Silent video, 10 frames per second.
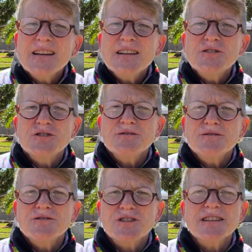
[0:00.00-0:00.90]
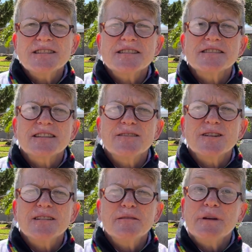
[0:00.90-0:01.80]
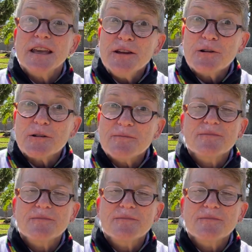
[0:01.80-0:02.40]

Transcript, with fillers: J Jesus has given Peter